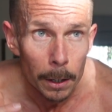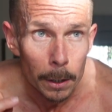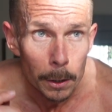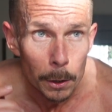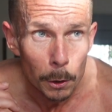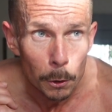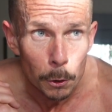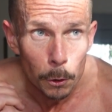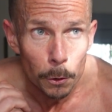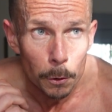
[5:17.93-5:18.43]

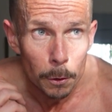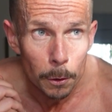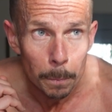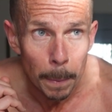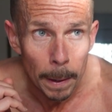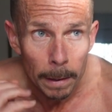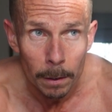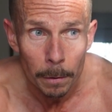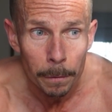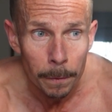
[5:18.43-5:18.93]
you should
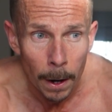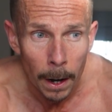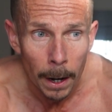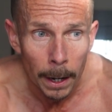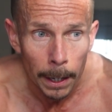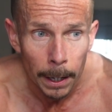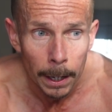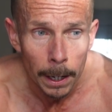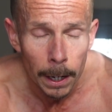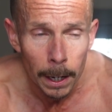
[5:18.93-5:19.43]

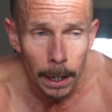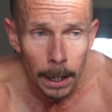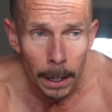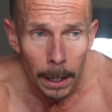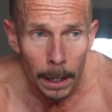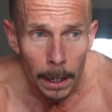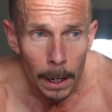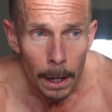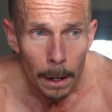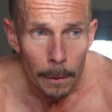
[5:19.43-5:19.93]
specify
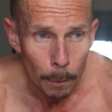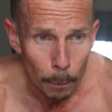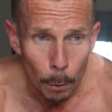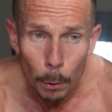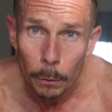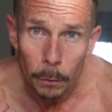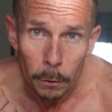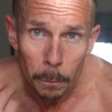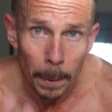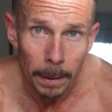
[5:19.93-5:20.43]
the
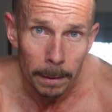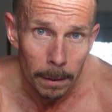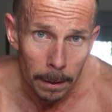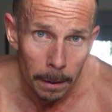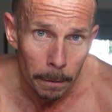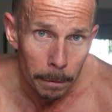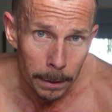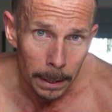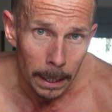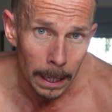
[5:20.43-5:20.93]
rules of
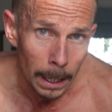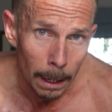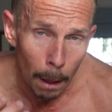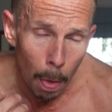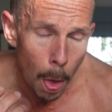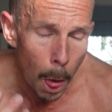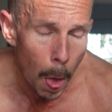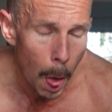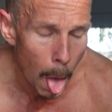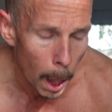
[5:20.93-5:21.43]
specificity.
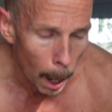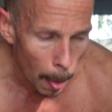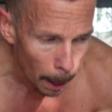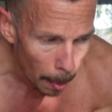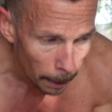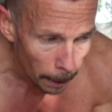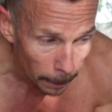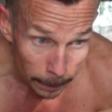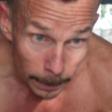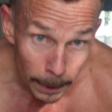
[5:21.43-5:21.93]

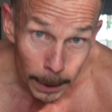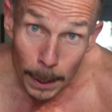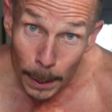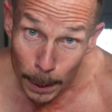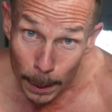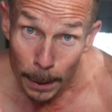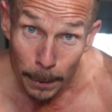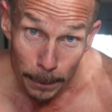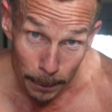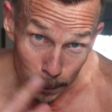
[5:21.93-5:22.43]

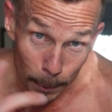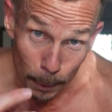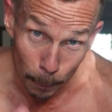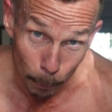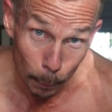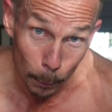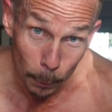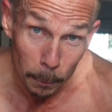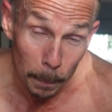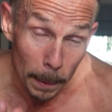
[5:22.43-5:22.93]
The
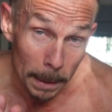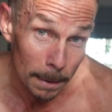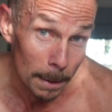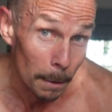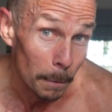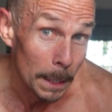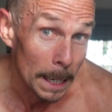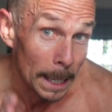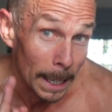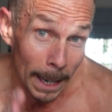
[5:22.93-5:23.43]
rule of
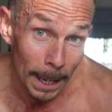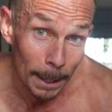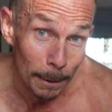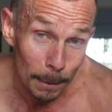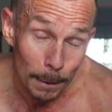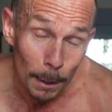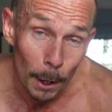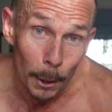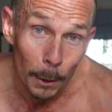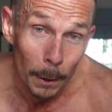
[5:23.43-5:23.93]
specificity counts.
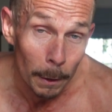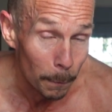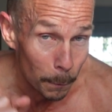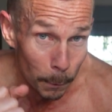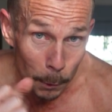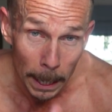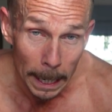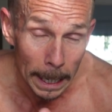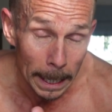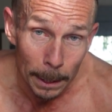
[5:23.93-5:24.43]
So if
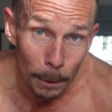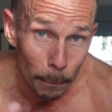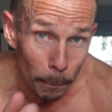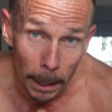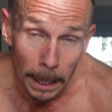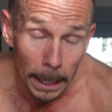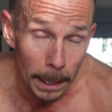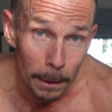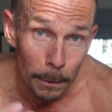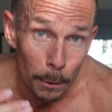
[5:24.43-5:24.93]
training and
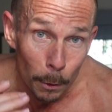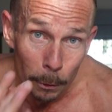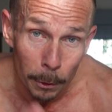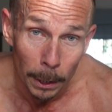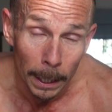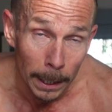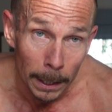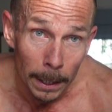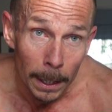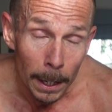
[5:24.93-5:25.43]
running is your
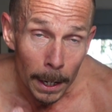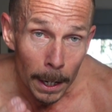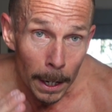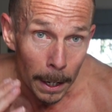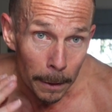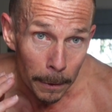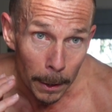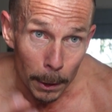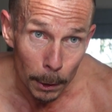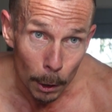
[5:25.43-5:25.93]
thing,
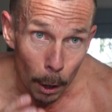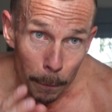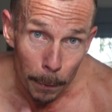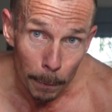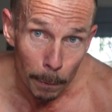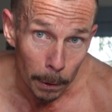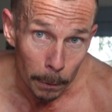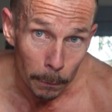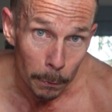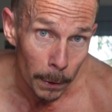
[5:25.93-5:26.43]
then you go for the
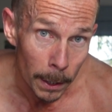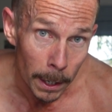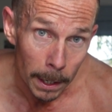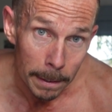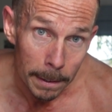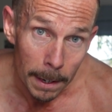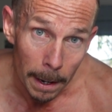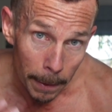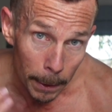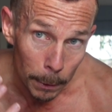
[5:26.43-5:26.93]
runs
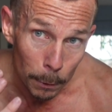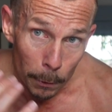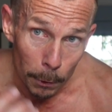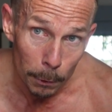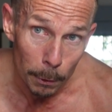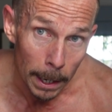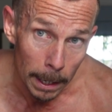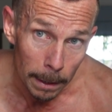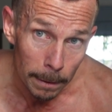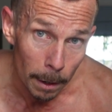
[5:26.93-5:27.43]
first and then do the
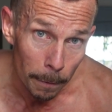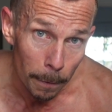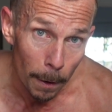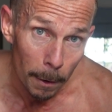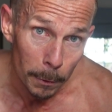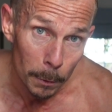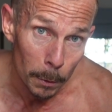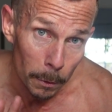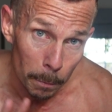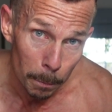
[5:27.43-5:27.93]
training stuff
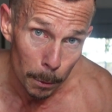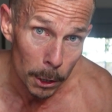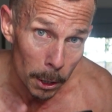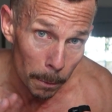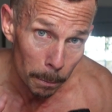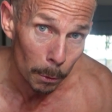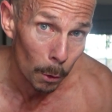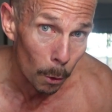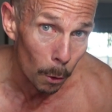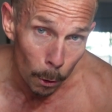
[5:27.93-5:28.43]
afterwards,
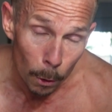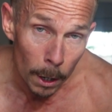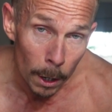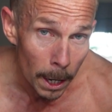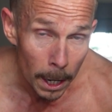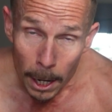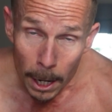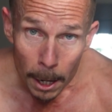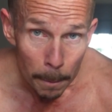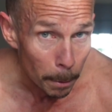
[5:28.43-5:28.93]
push-ups, core.
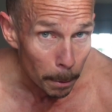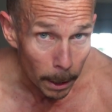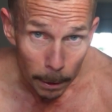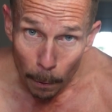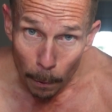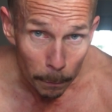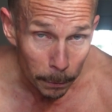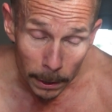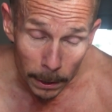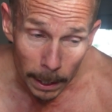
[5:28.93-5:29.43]
But
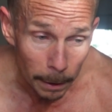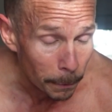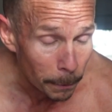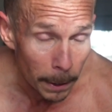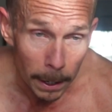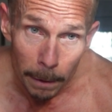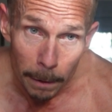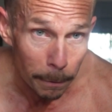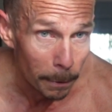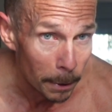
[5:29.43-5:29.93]

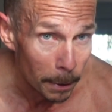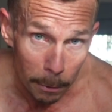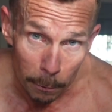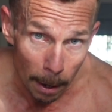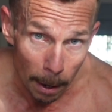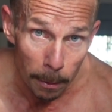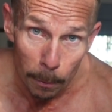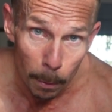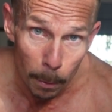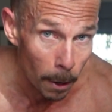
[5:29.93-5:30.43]
if
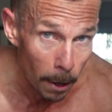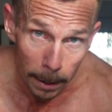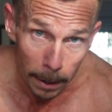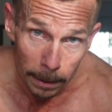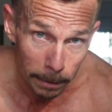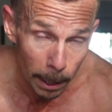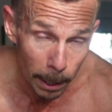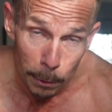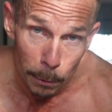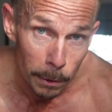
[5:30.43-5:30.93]
strength work,
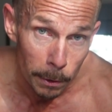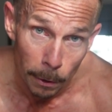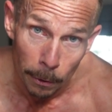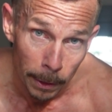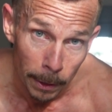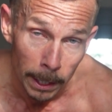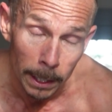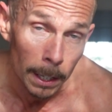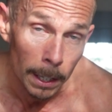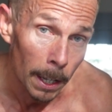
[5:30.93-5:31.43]
etc. is your
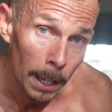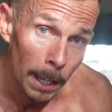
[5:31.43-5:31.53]
thing,